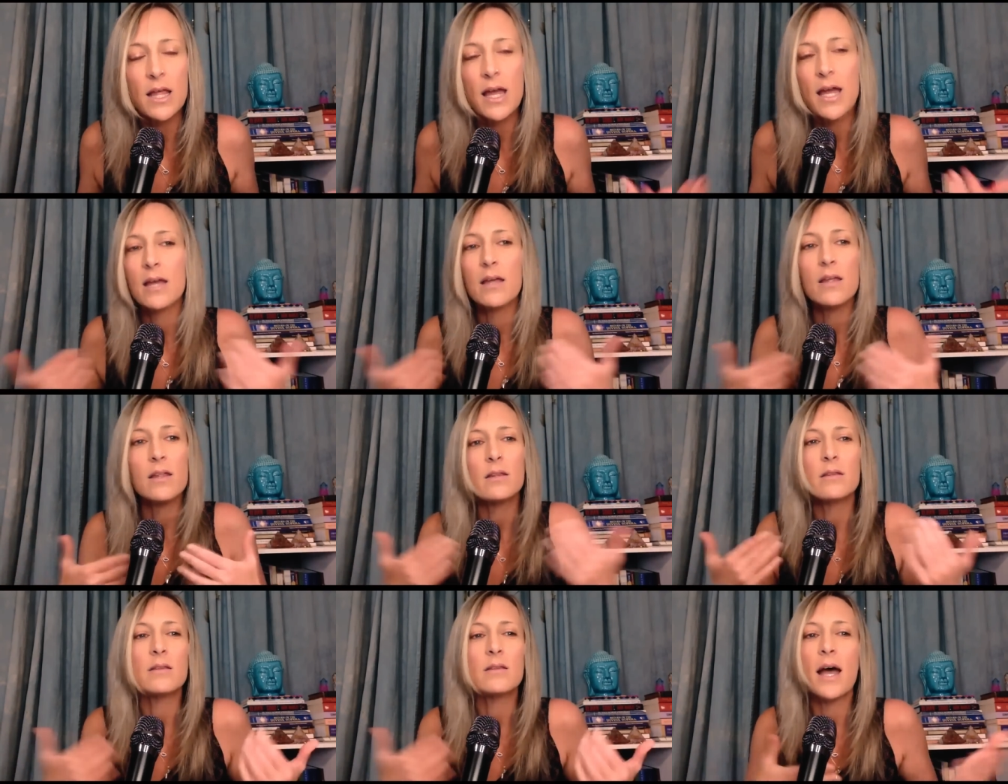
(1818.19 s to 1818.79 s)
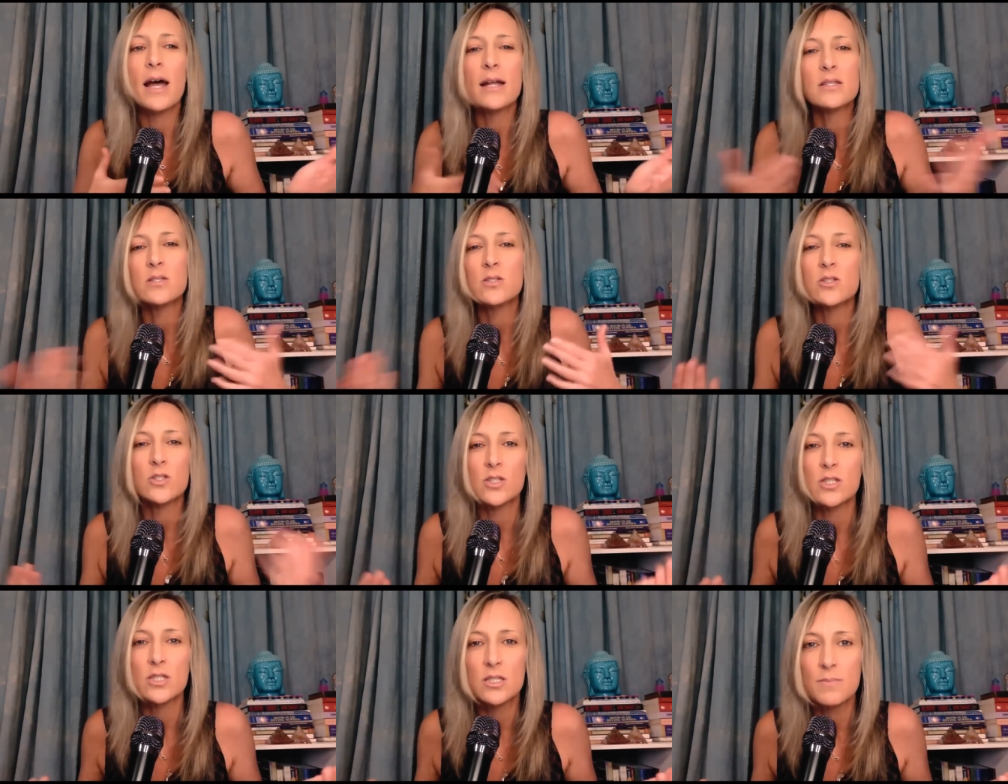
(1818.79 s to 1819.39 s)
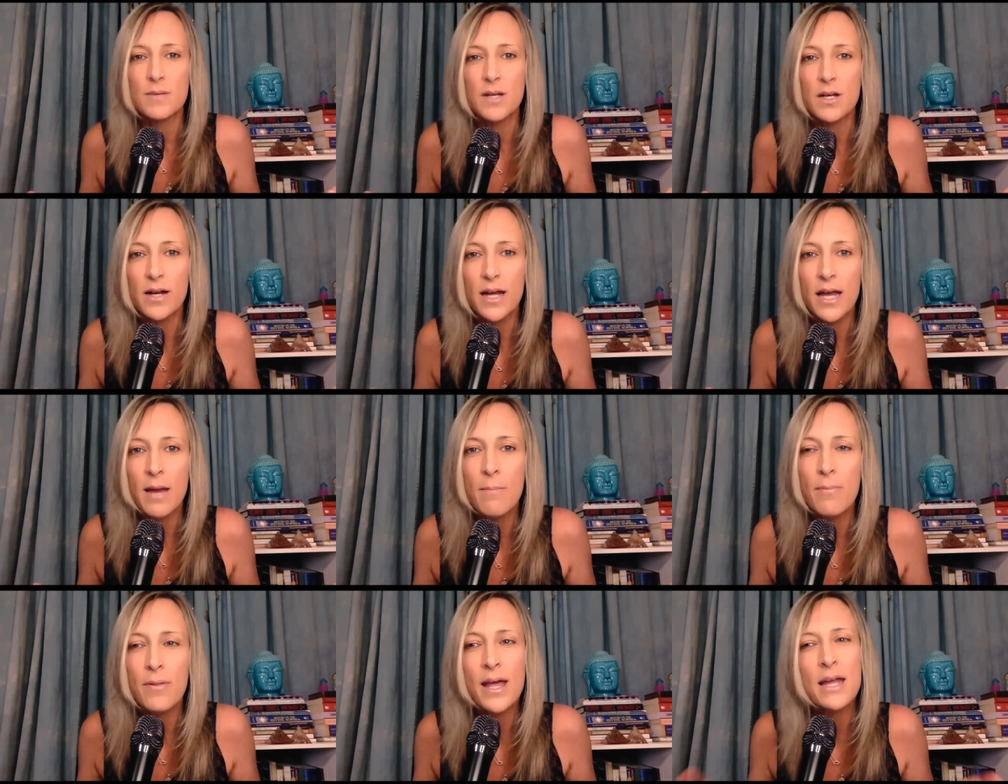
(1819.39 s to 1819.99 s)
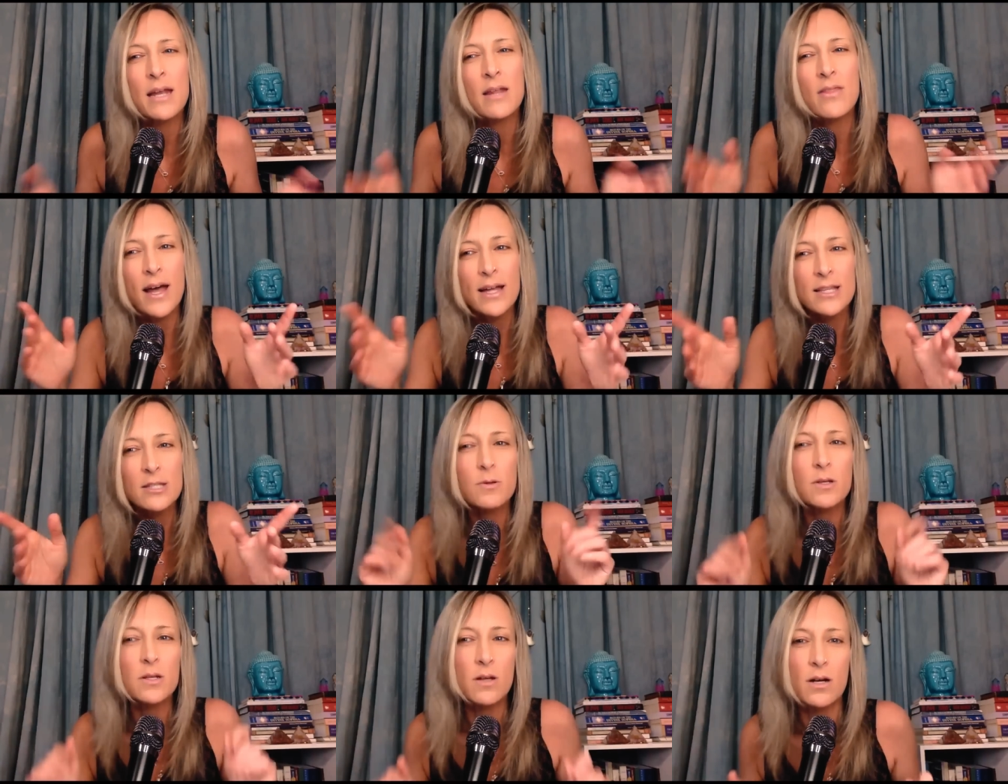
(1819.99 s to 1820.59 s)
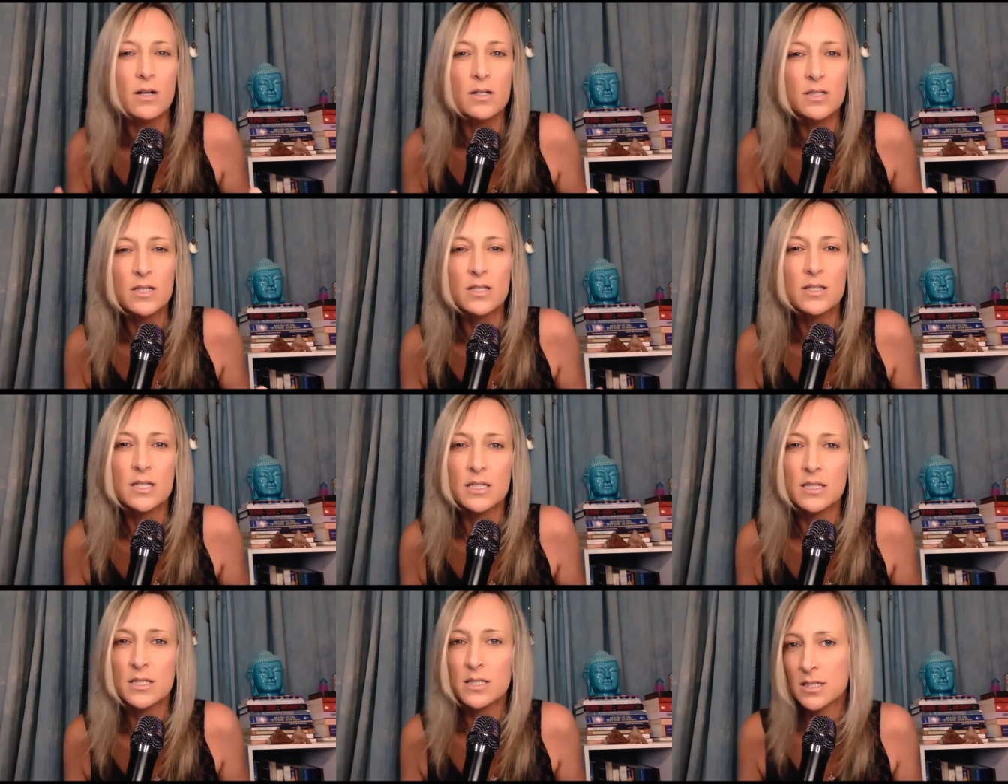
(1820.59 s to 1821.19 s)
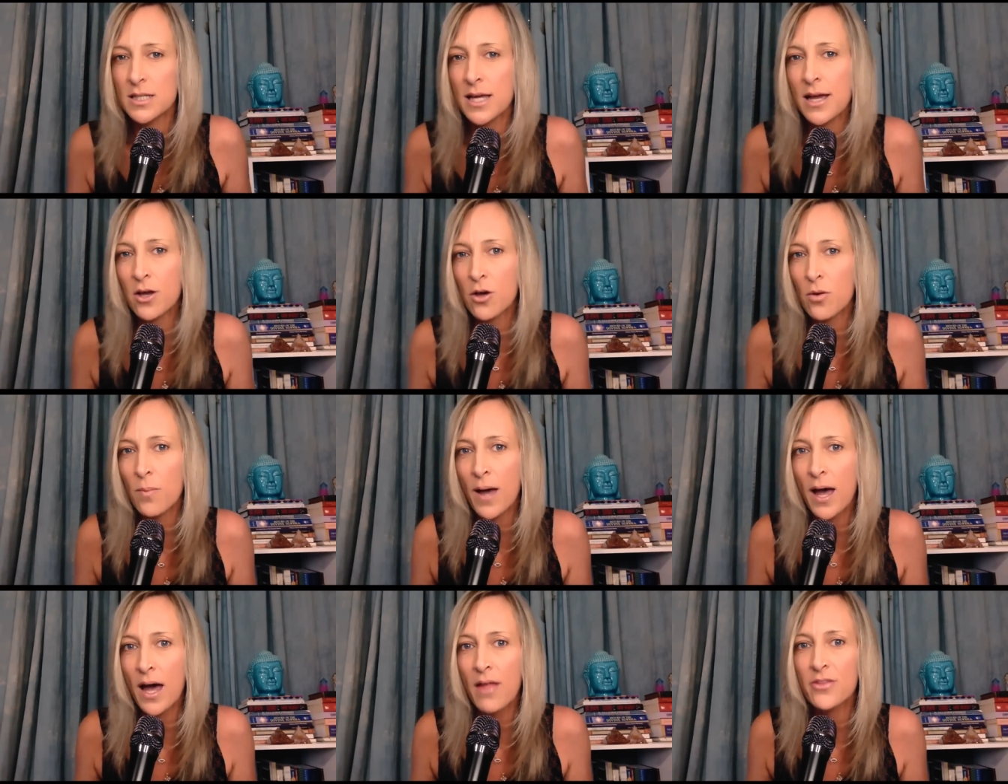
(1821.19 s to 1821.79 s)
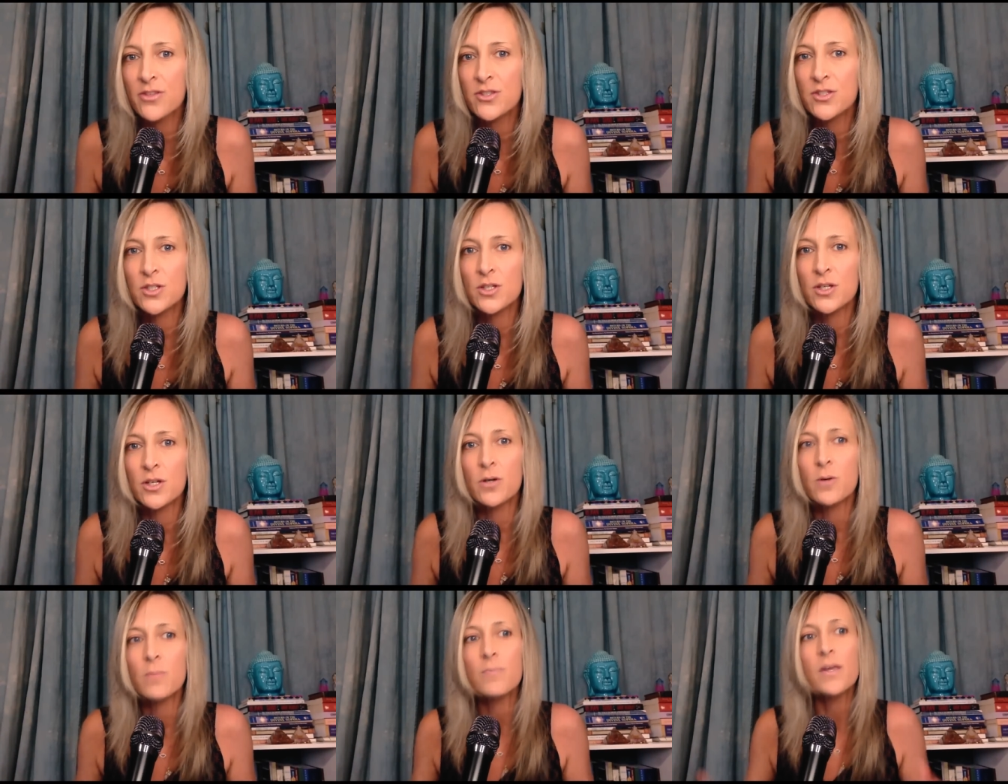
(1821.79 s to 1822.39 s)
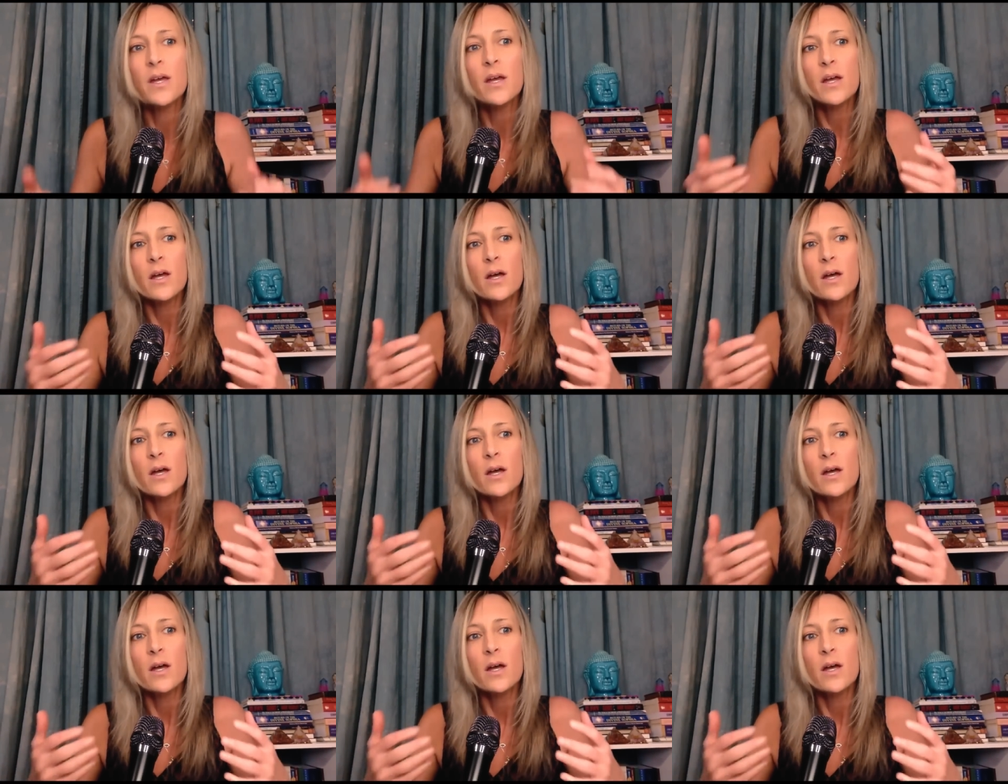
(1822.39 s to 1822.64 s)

Like, that's just a smear campaign, and that's what narcissists and psychopaths do.